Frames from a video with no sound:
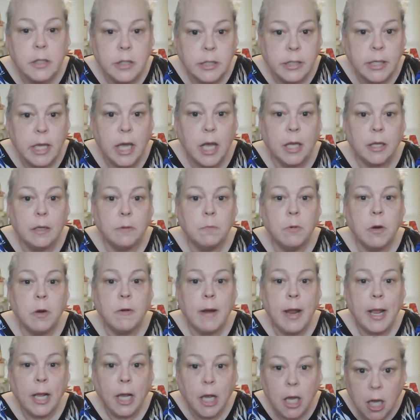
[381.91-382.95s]
done where
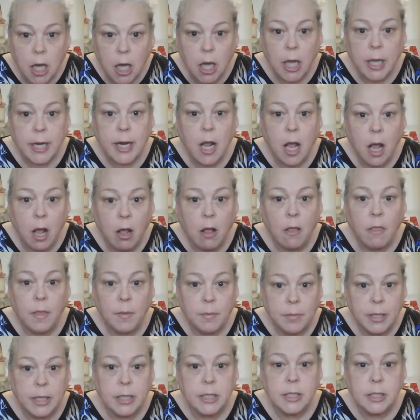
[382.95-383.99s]
I cut all the
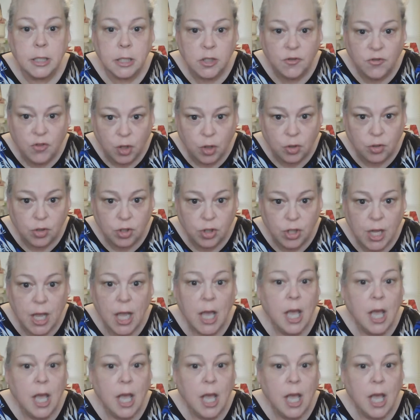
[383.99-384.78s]
pieces first.